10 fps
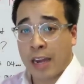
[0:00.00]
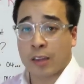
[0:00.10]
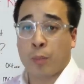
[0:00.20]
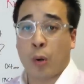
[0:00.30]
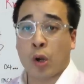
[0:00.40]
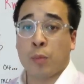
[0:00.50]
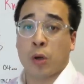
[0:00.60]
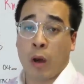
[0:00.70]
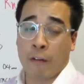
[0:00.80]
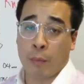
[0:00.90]
and at the bottom,
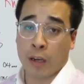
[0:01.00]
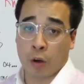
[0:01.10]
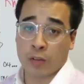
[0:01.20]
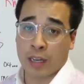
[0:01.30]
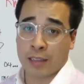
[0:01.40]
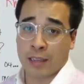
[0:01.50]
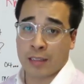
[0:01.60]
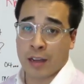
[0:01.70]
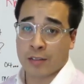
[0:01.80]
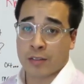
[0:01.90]
it'll have my contact
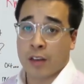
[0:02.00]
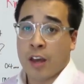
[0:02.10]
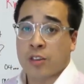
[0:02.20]
details.